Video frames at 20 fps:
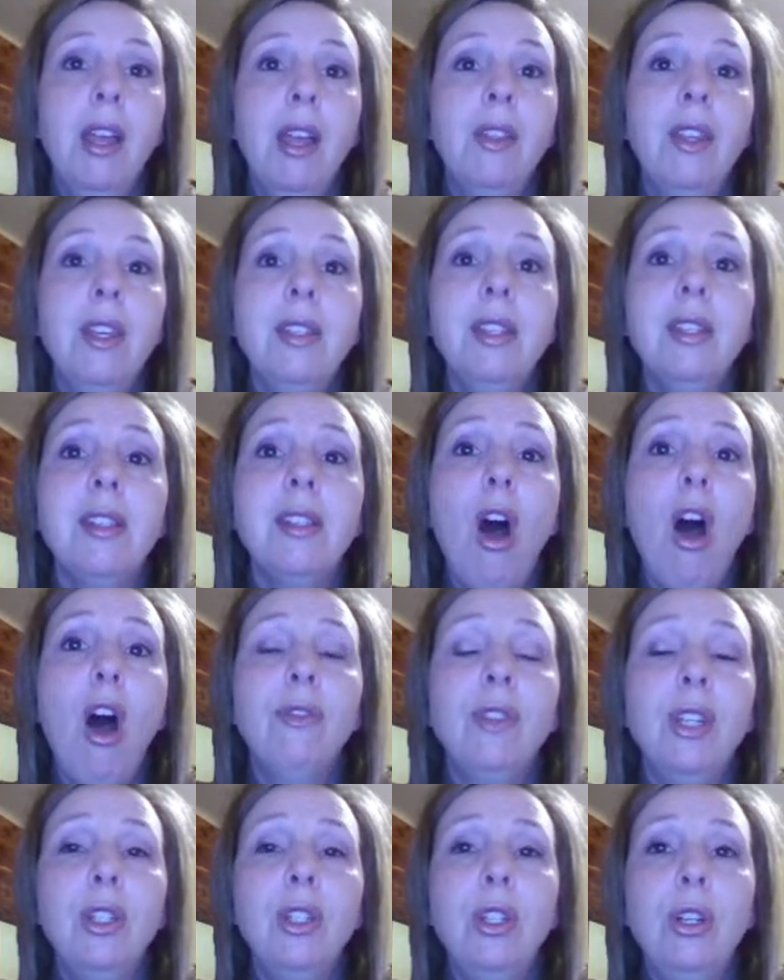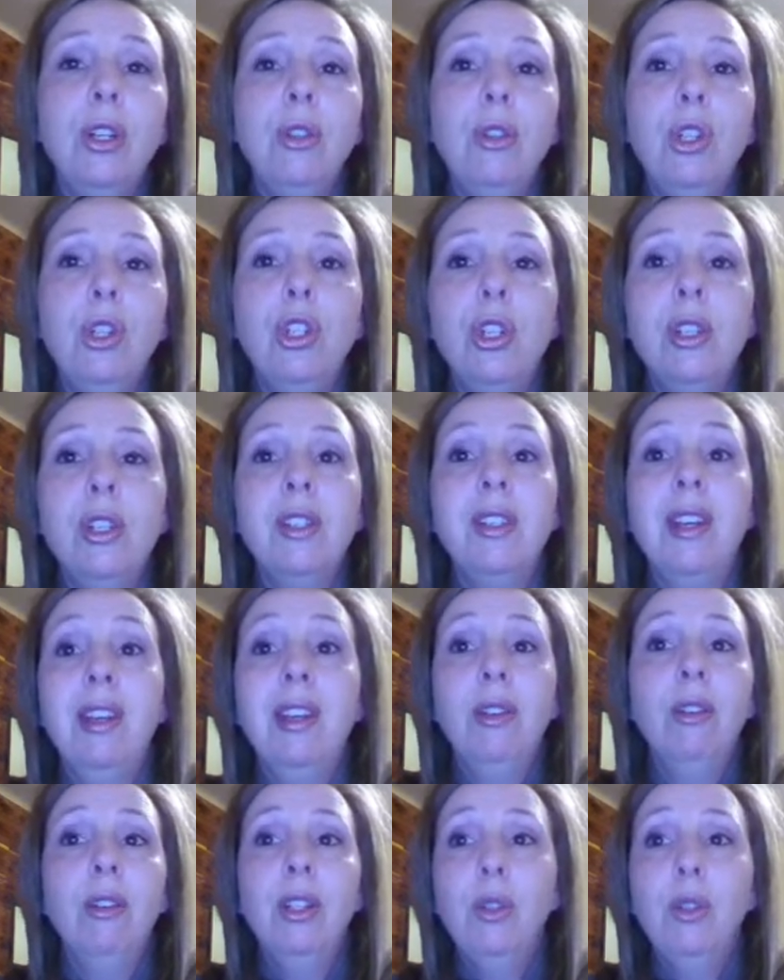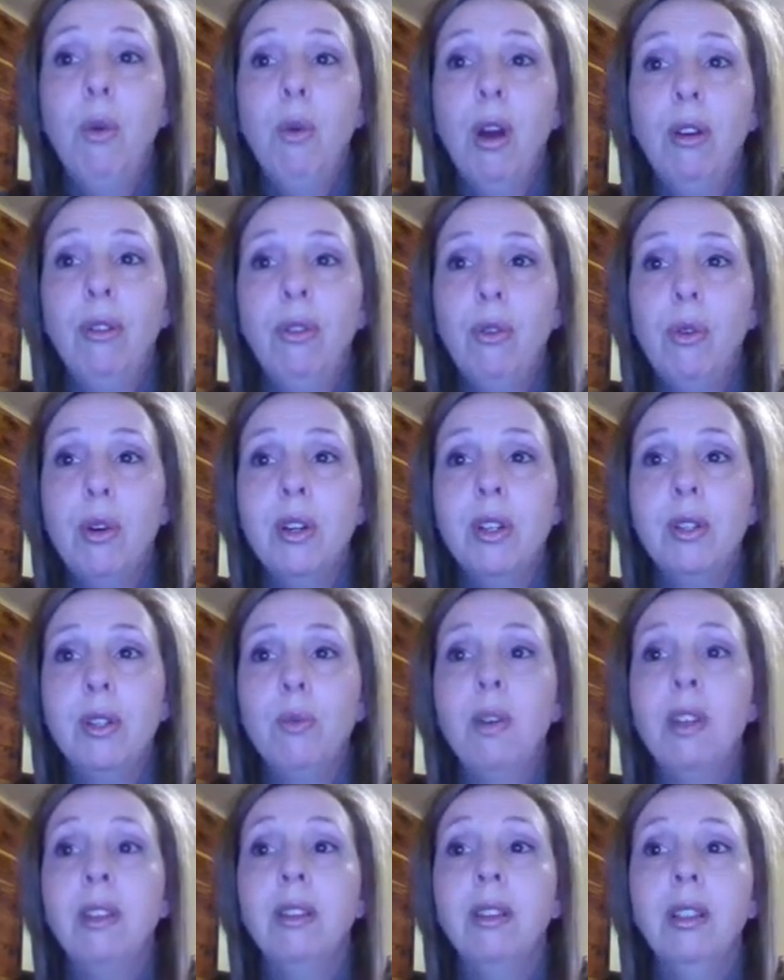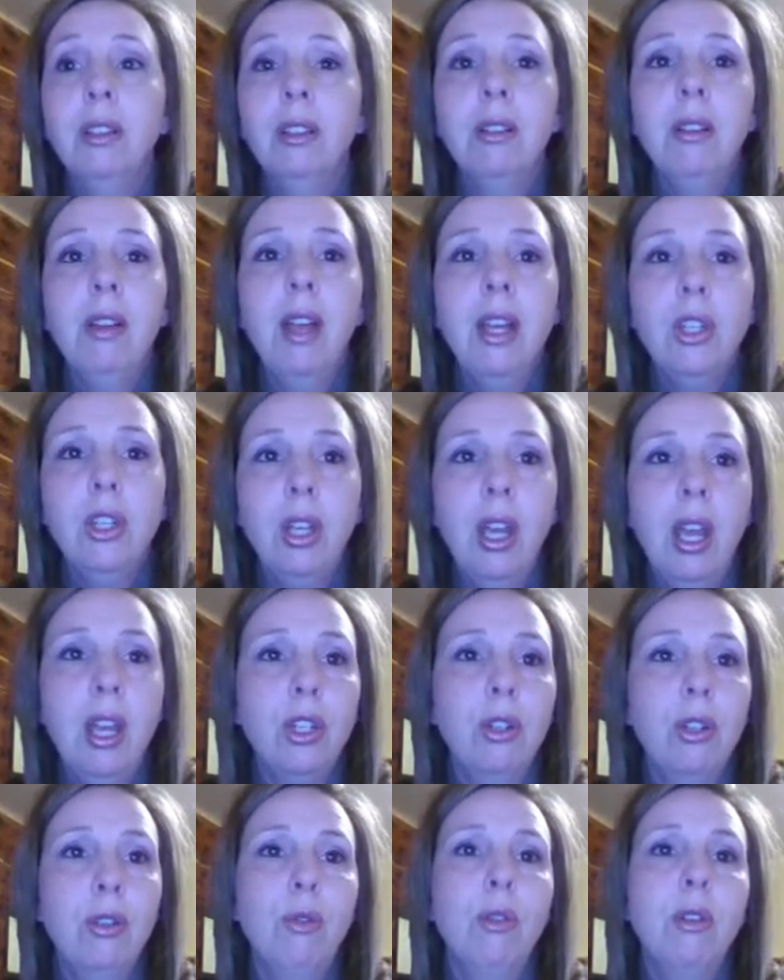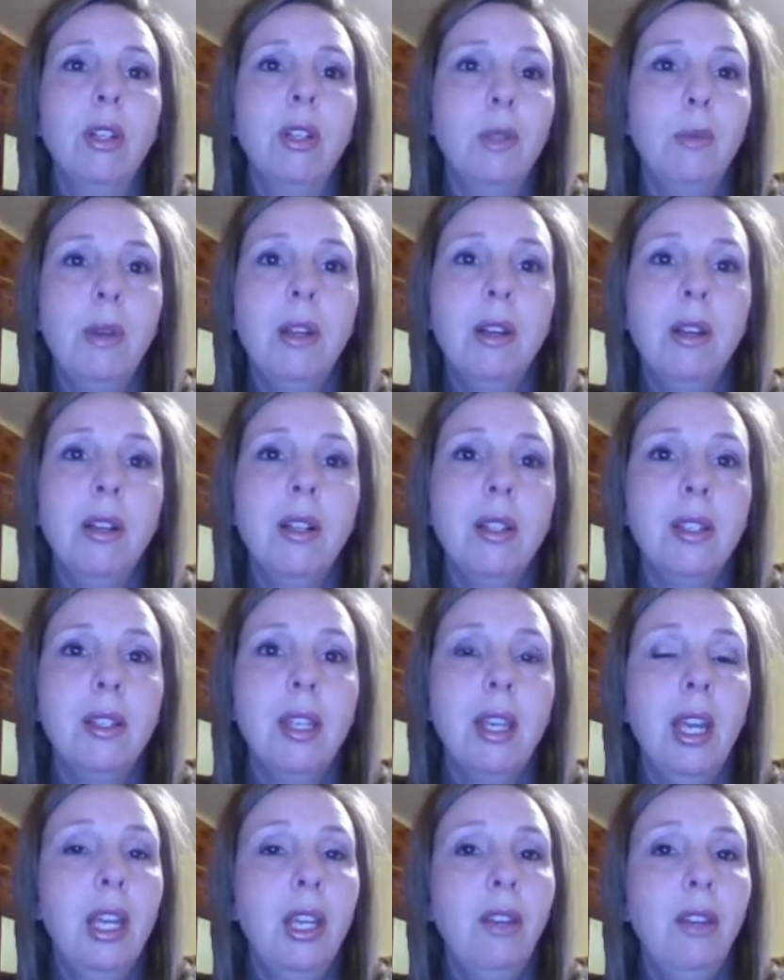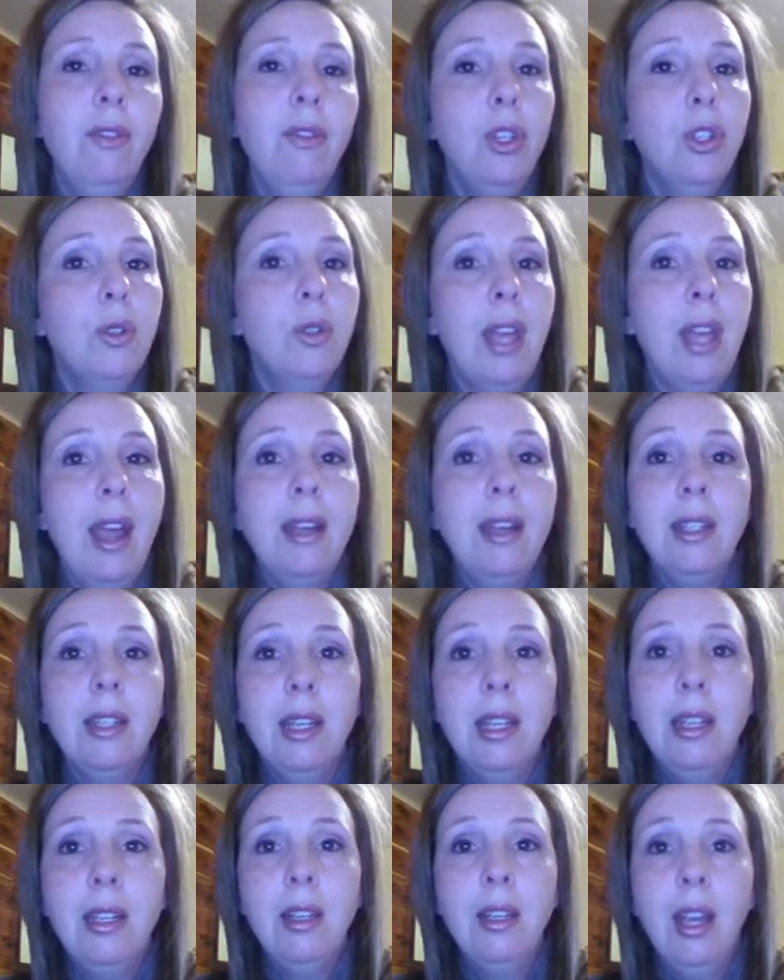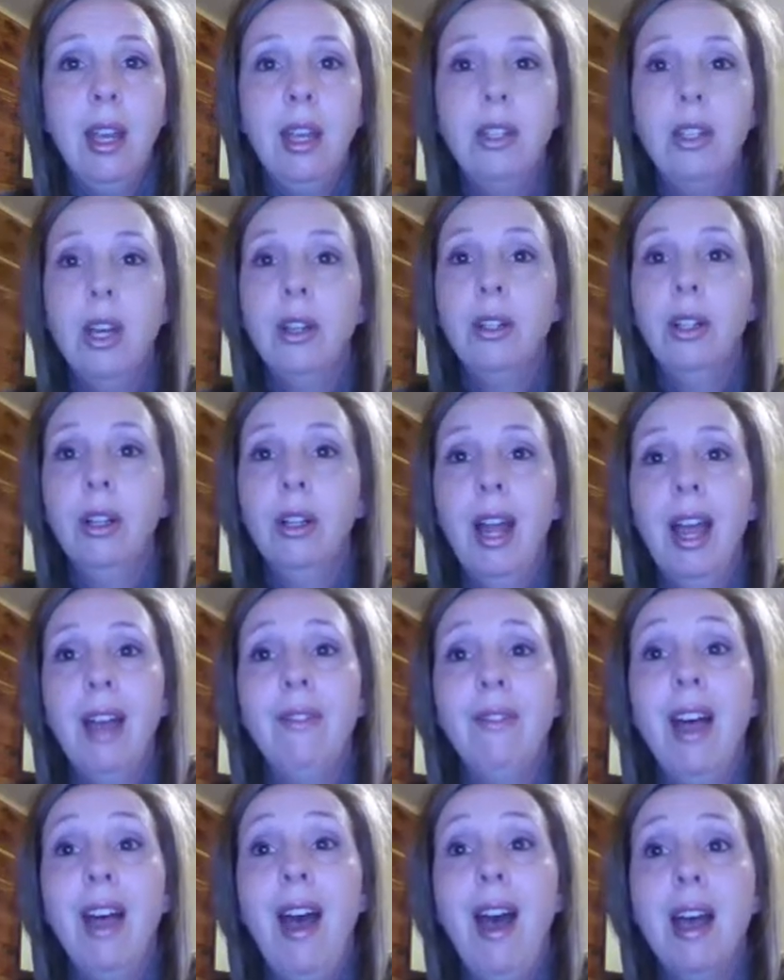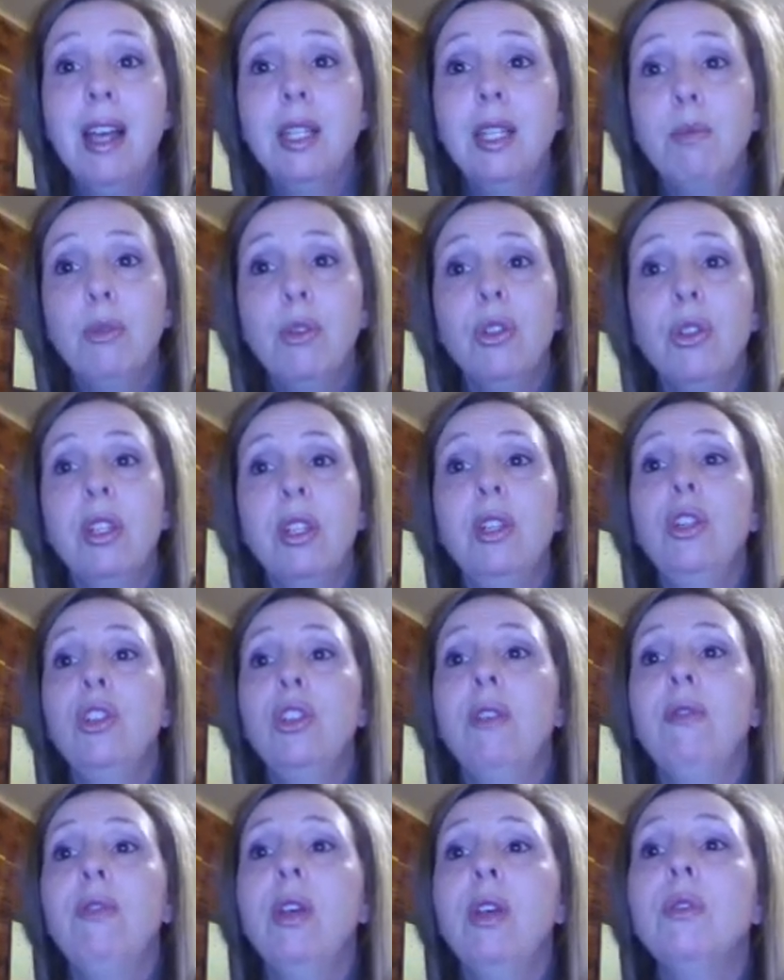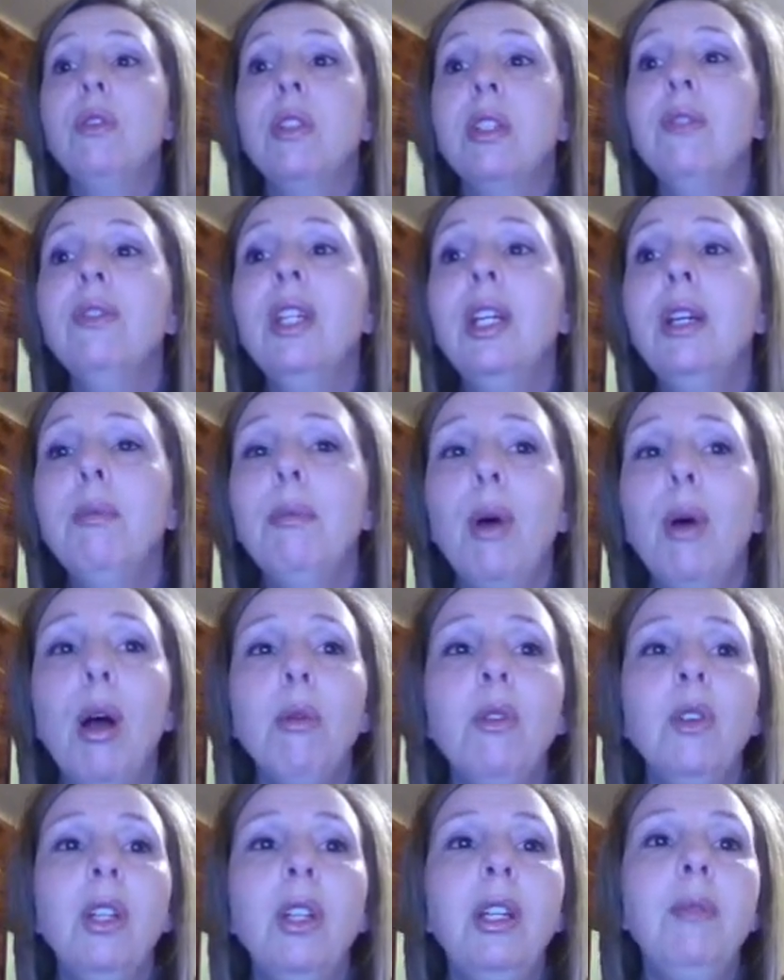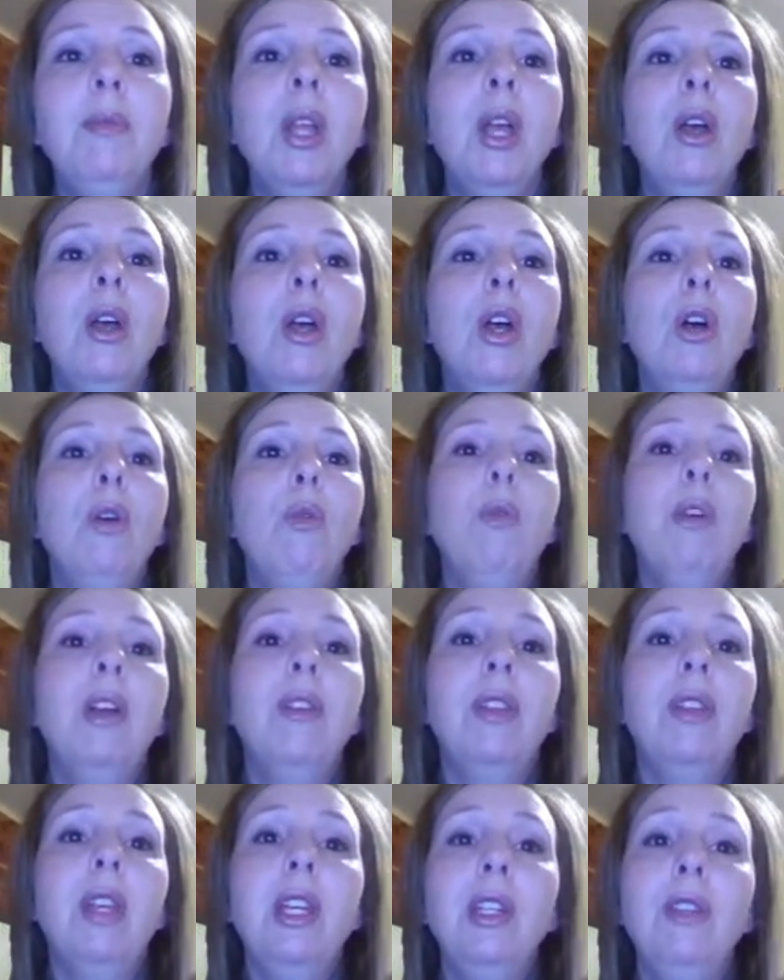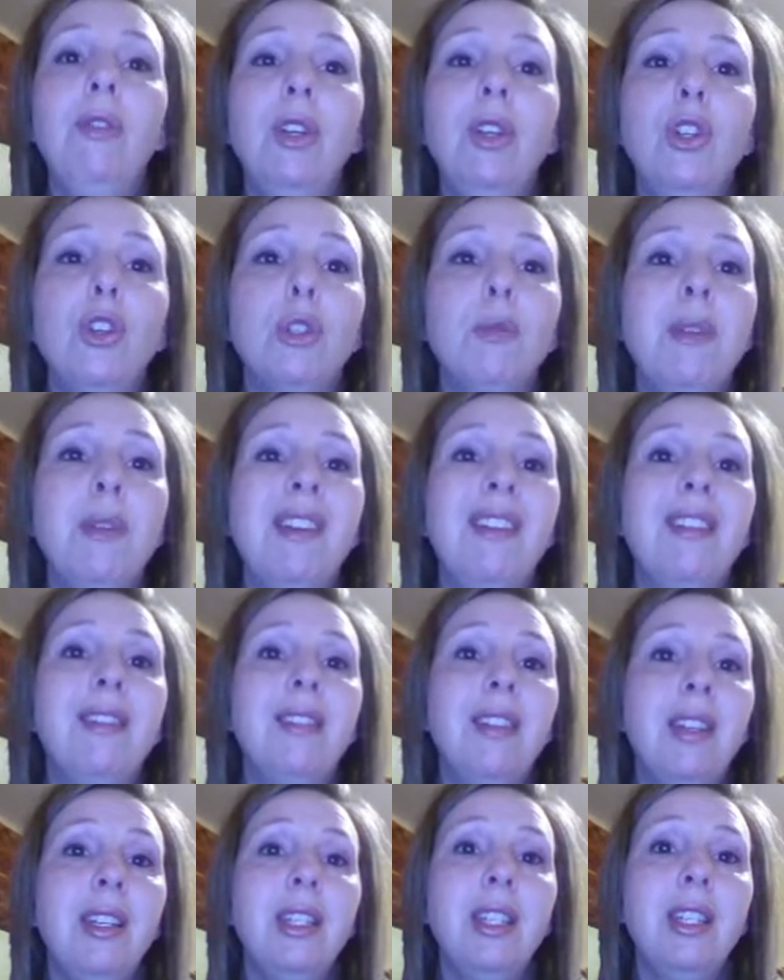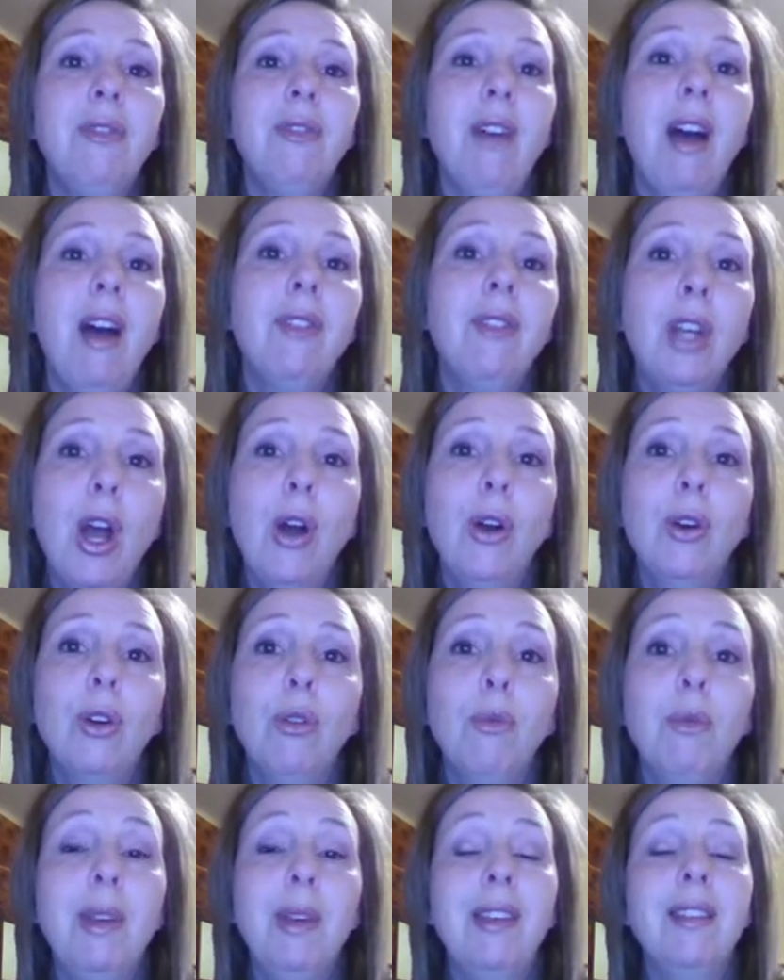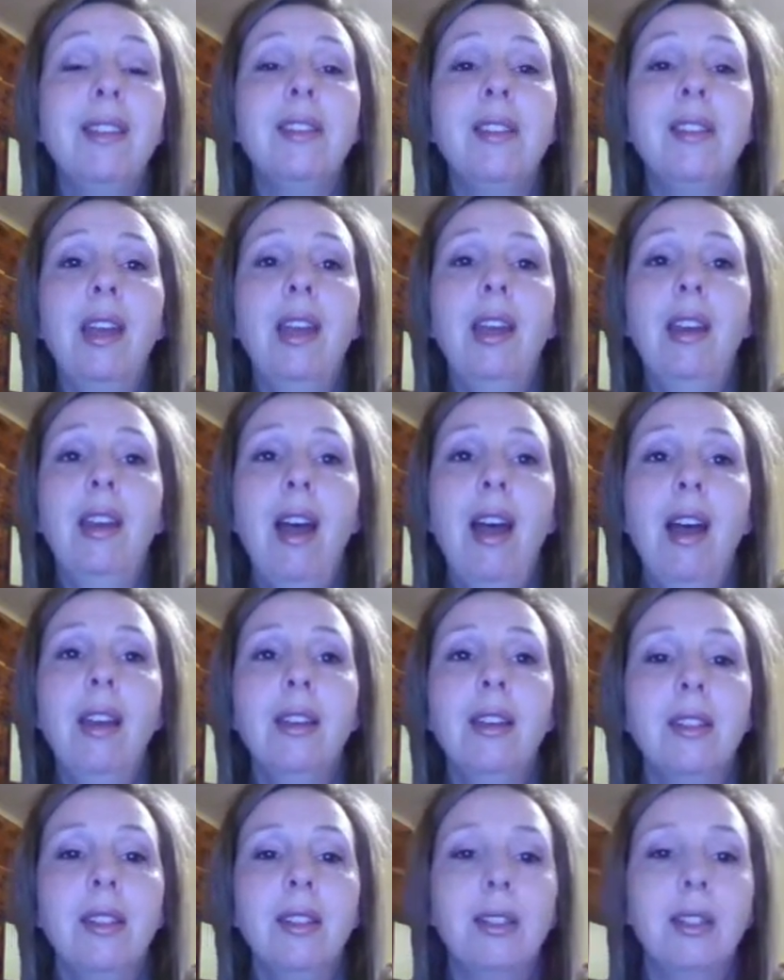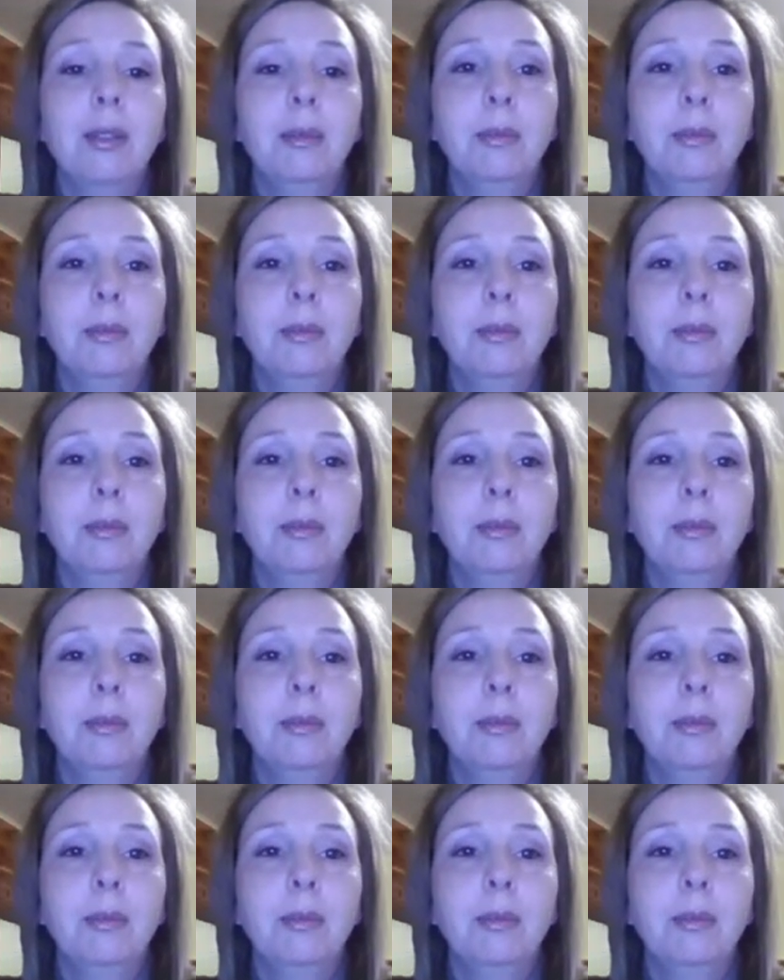This is often due to just entering the workforce with little education or experience. Individuals 18 and younger have the highest percentage of those living in poverty, with individuals being 65 and older being the second highest.